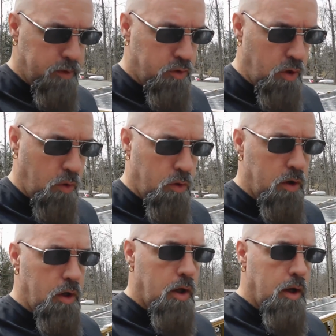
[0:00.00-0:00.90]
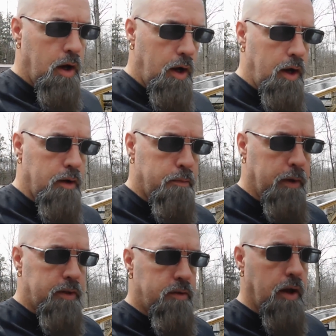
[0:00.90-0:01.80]
So, uh,
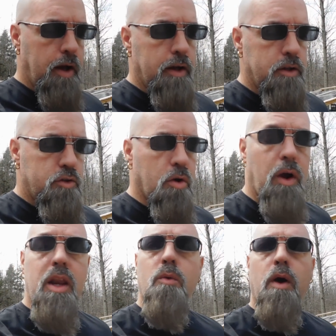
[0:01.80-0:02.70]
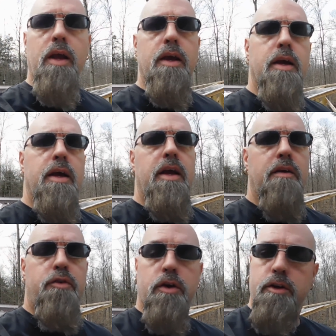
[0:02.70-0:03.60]
but uh, so anyway,
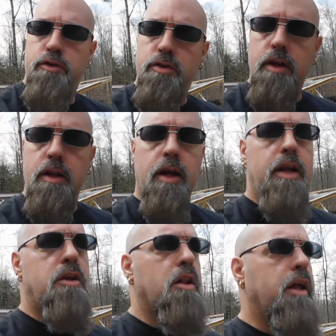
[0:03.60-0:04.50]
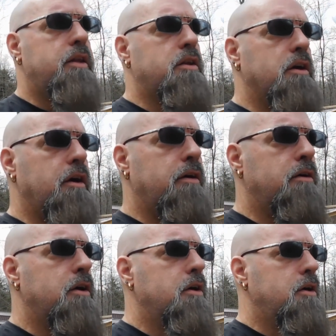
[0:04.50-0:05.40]
if you're interested and you'd like to
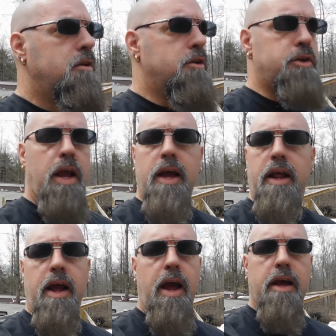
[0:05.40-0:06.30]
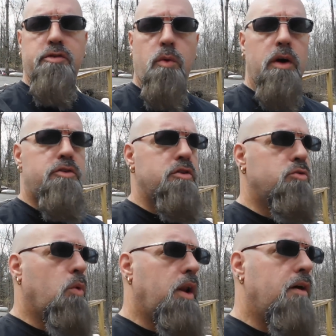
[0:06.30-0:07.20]
to chat, ask
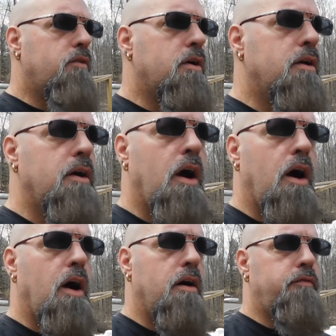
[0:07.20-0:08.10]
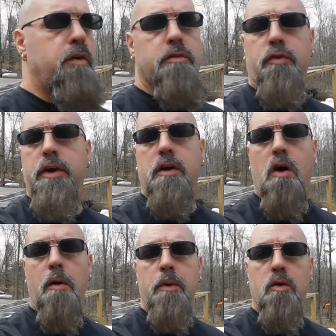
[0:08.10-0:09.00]
questions, whatever. Uh, feel free to
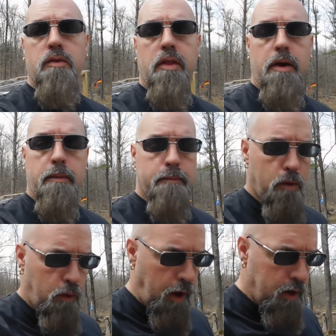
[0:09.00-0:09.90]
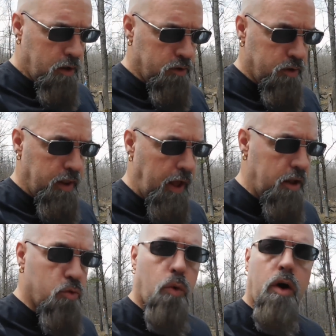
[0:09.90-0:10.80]
call me over there, okay? Because that
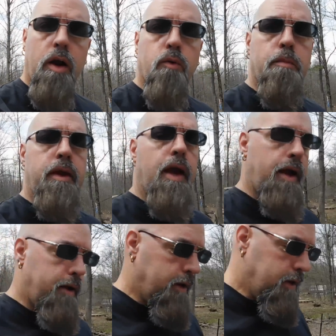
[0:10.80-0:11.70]
is where I will be at.